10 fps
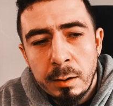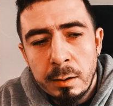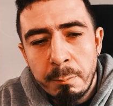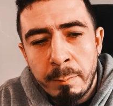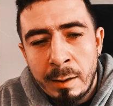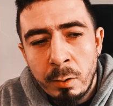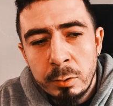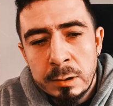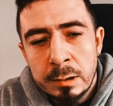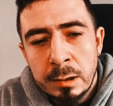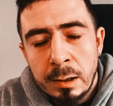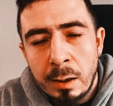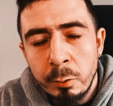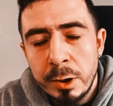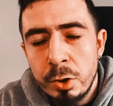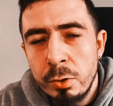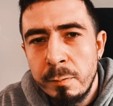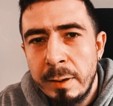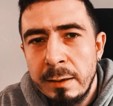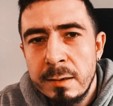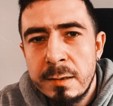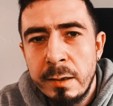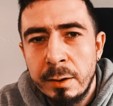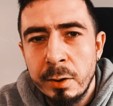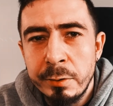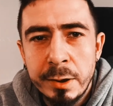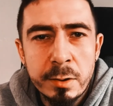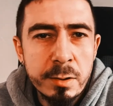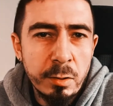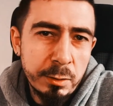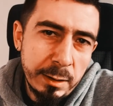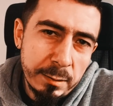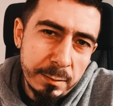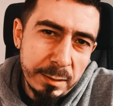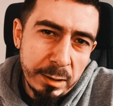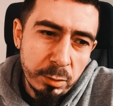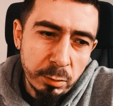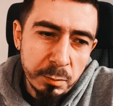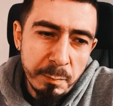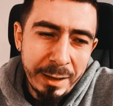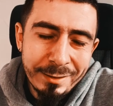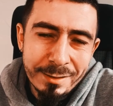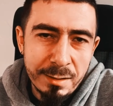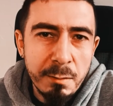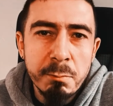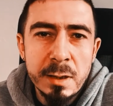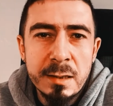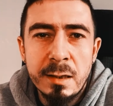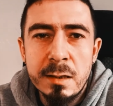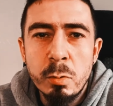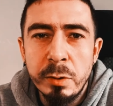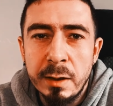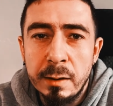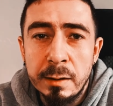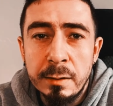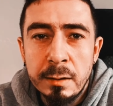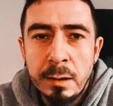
about how they should balance their careers so that they don't make the same mistakes we did.